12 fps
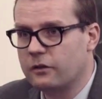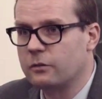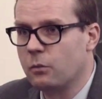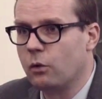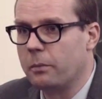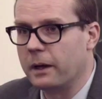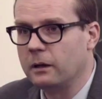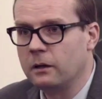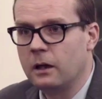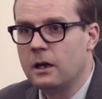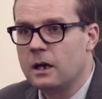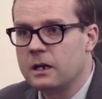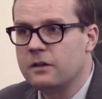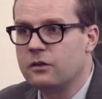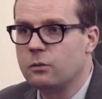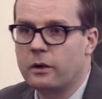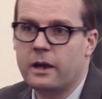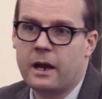small bill, and this
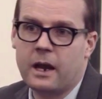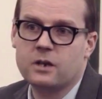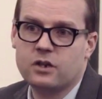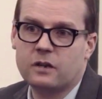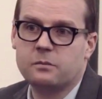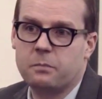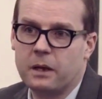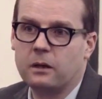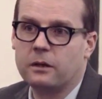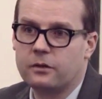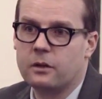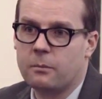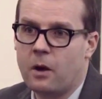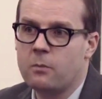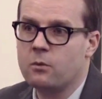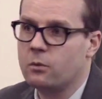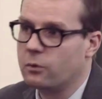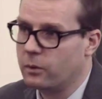is what the NHS bill is at the
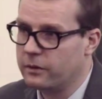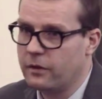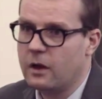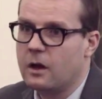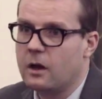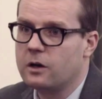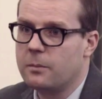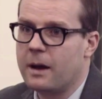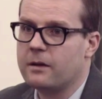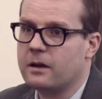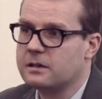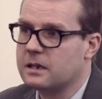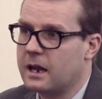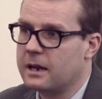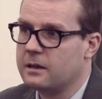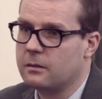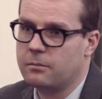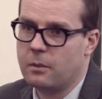moment, what we've heard about yesterday,
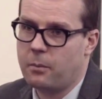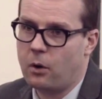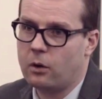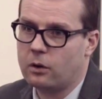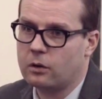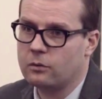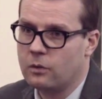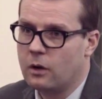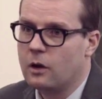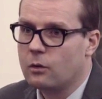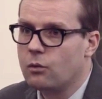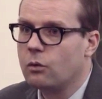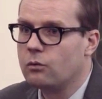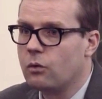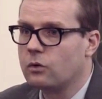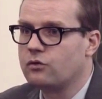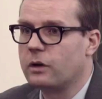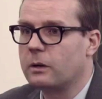the Pollock and
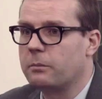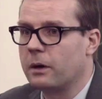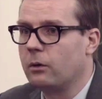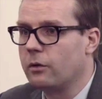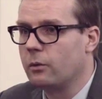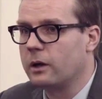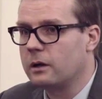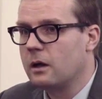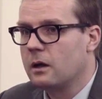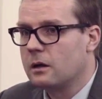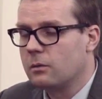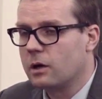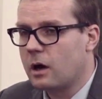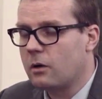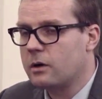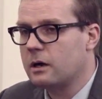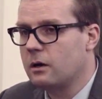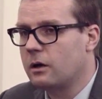Roderick bill that we're
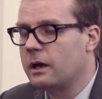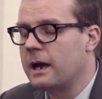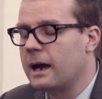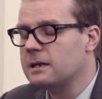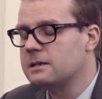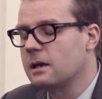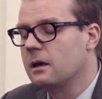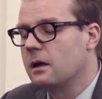currently looking at,